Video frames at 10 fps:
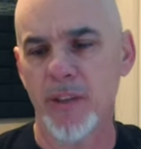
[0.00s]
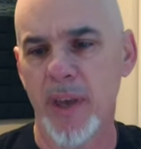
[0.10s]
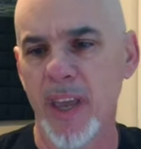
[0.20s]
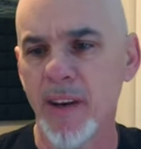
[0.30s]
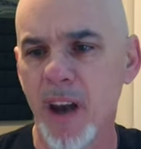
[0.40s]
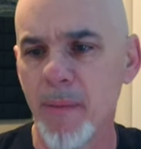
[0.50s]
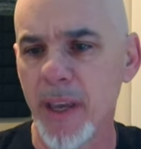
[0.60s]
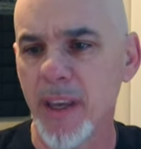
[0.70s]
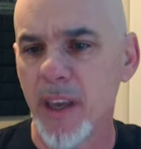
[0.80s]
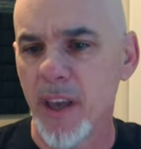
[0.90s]
So
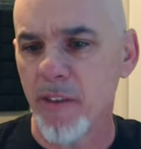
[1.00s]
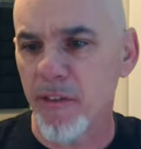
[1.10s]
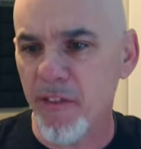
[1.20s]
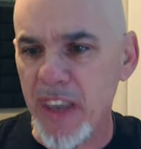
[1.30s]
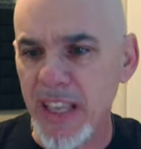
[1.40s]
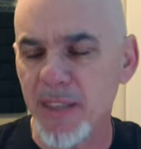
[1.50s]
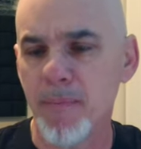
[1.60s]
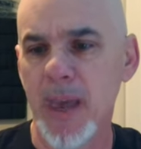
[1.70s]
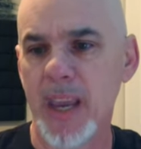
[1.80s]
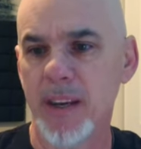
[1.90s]
incoming feeds
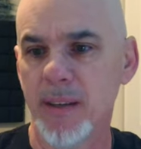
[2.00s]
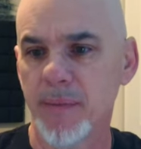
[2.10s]
main.